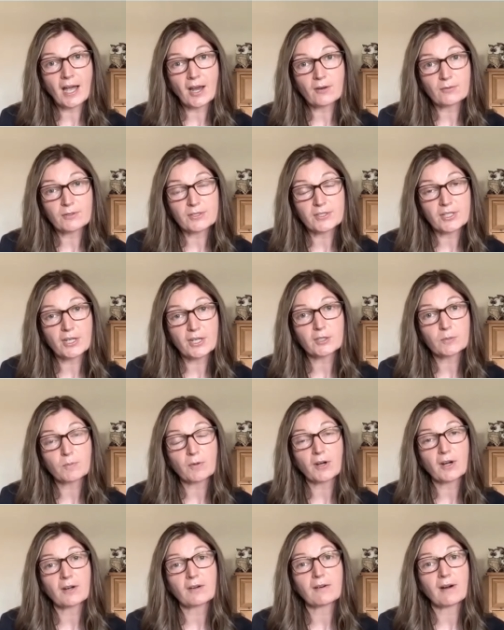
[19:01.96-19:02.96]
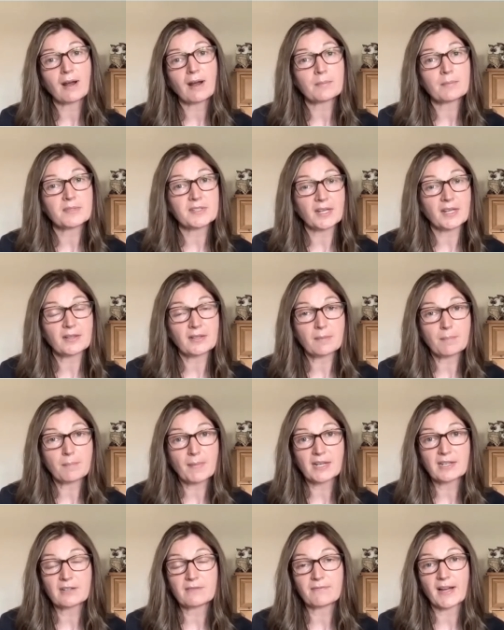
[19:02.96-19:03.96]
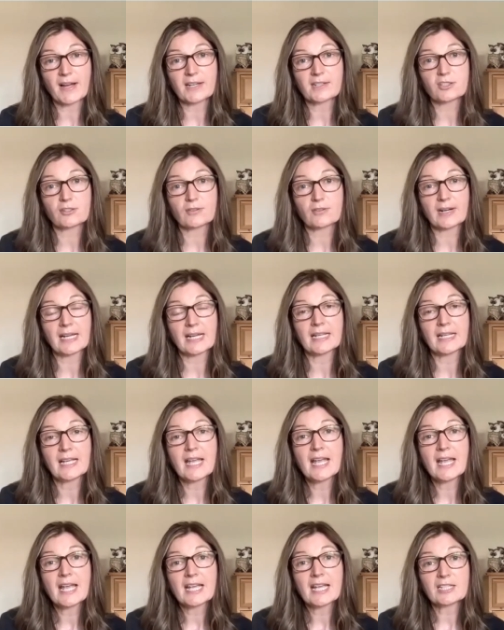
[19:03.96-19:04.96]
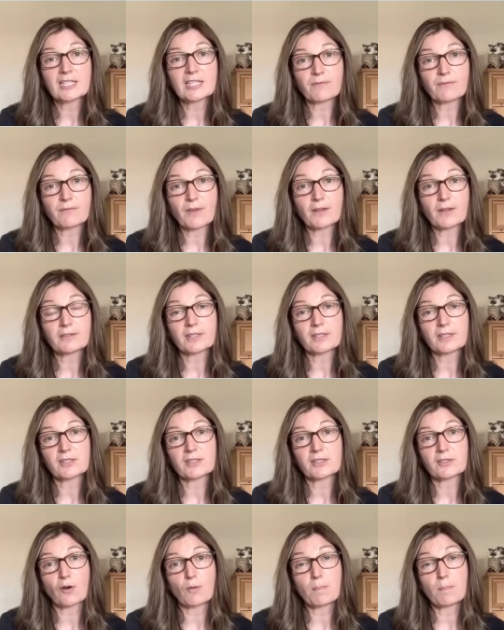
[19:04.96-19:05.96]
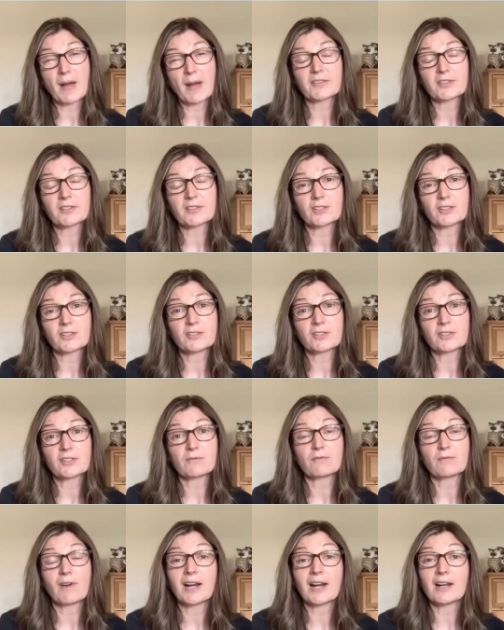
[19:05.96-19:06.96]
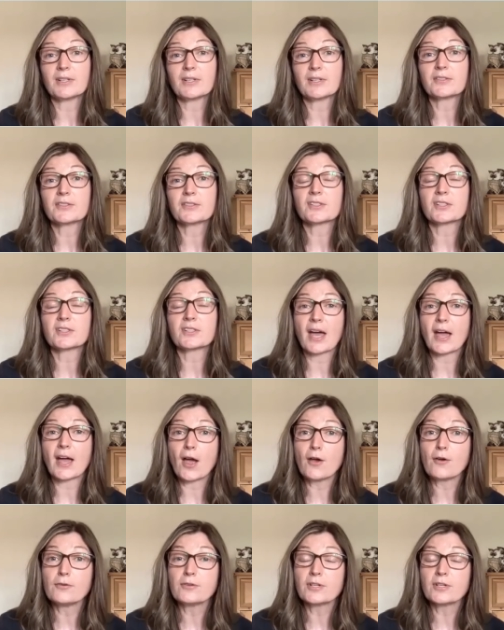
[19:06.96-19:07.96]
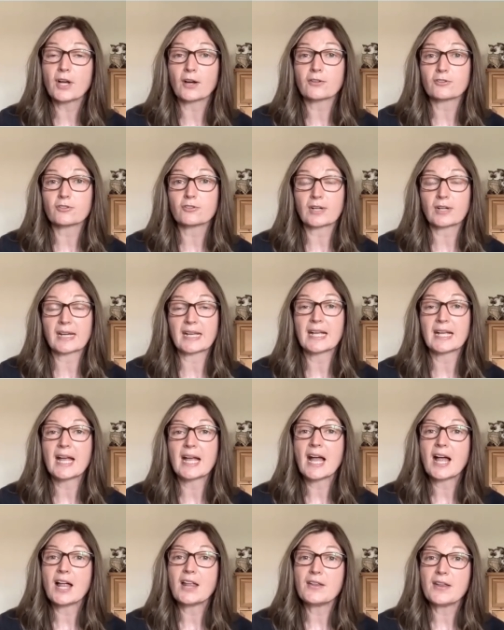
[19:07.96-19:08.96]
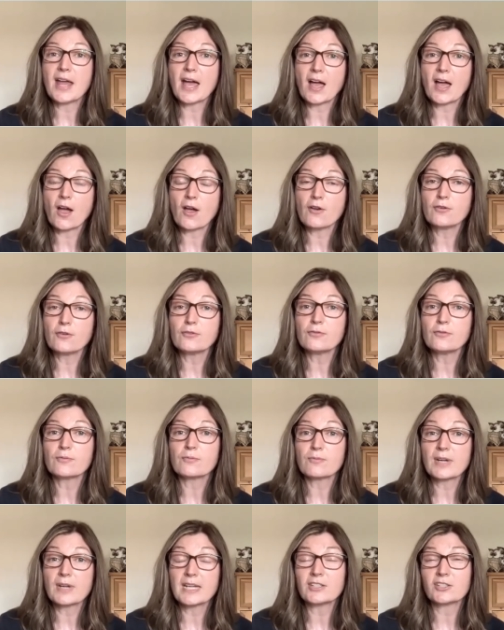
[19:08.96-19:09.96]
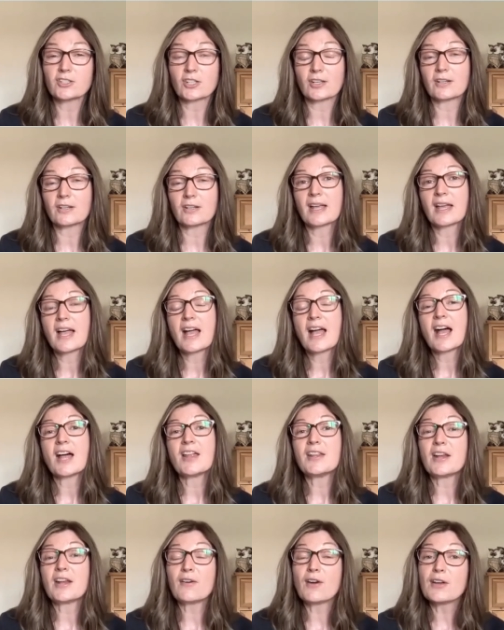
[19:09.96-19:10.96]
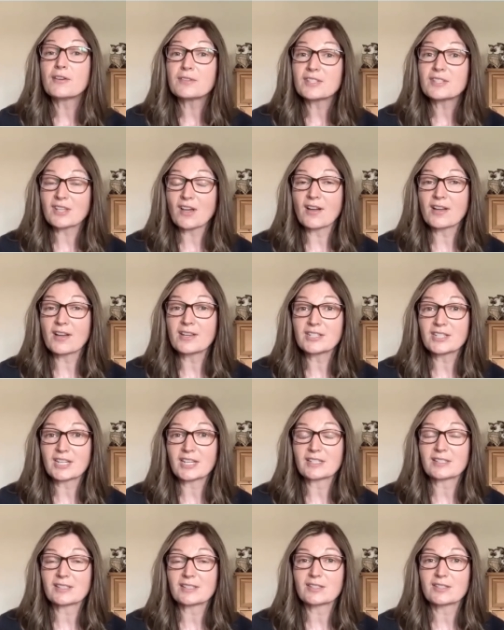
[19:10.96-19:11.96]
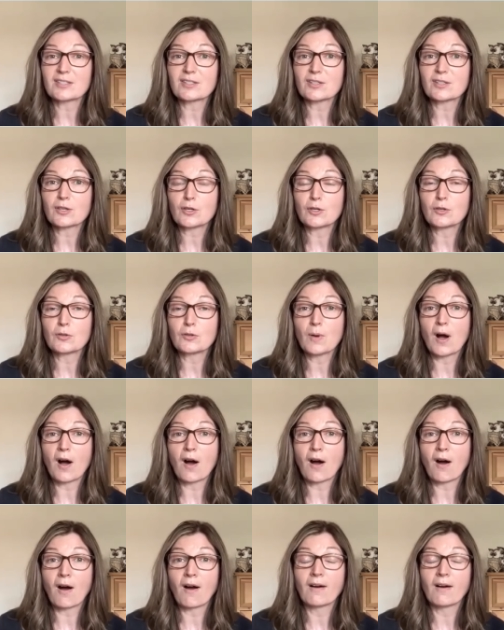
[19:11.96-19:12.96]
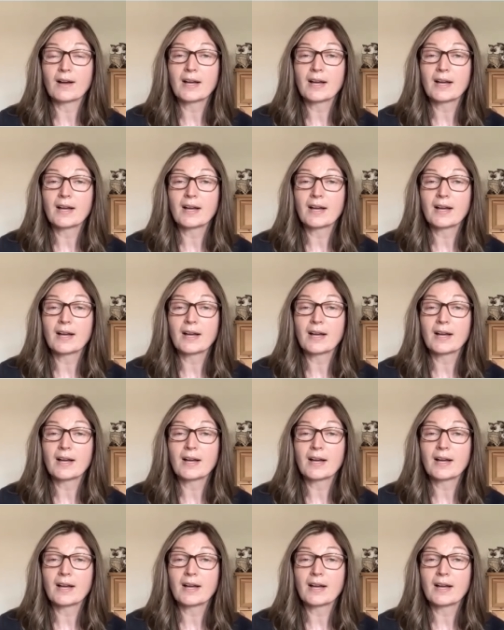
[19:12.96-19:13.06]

research programs and the manufacturing is focused on pathogens of relevance to their own country and their own region and their own scientists who are,